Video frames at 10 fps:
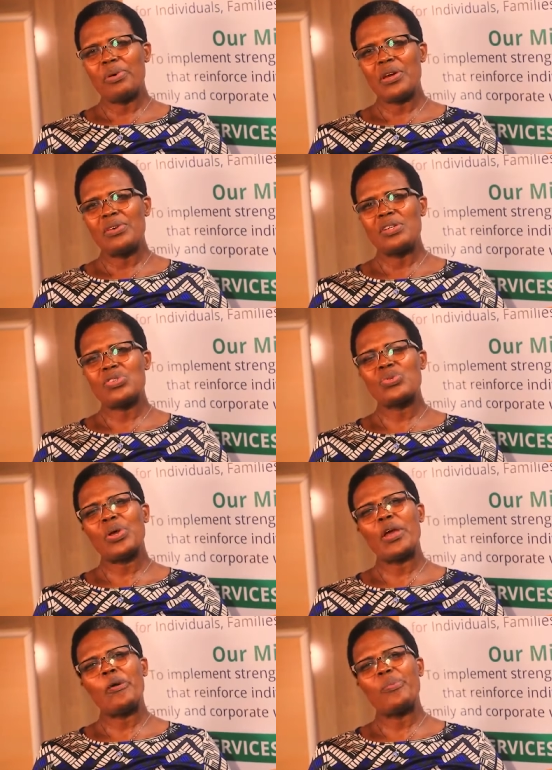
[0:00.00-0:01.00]
parents, to
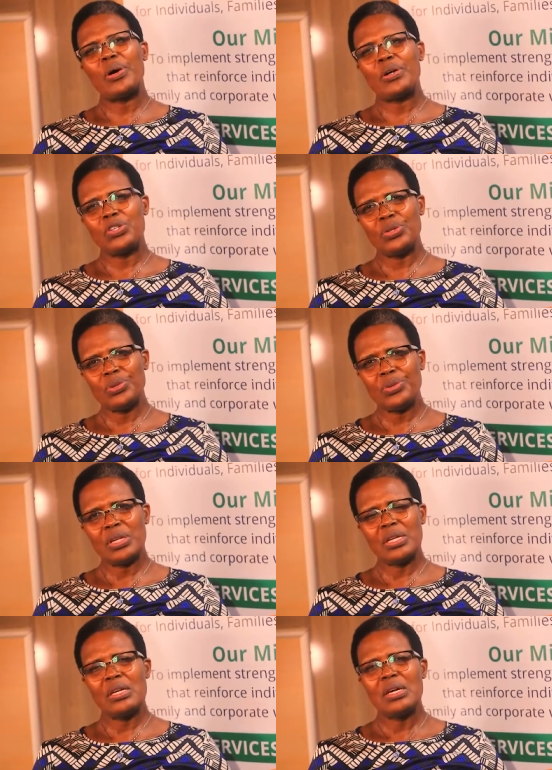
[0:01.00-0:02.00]
help our
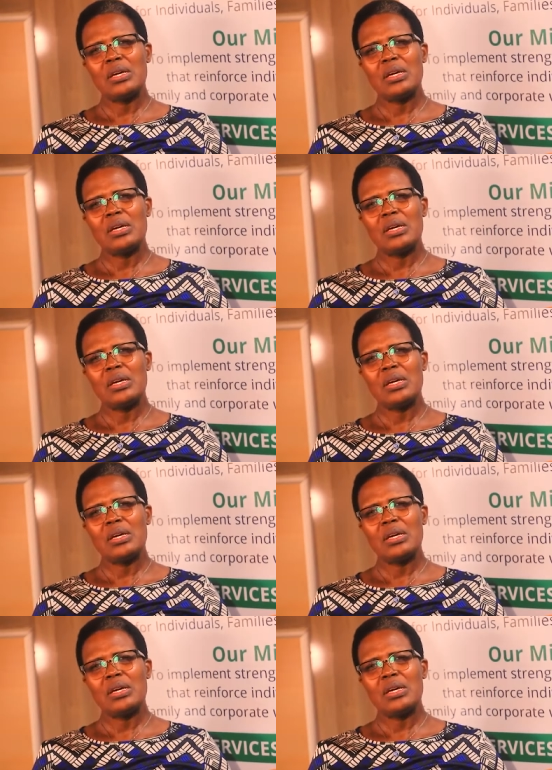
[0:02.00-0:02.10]
children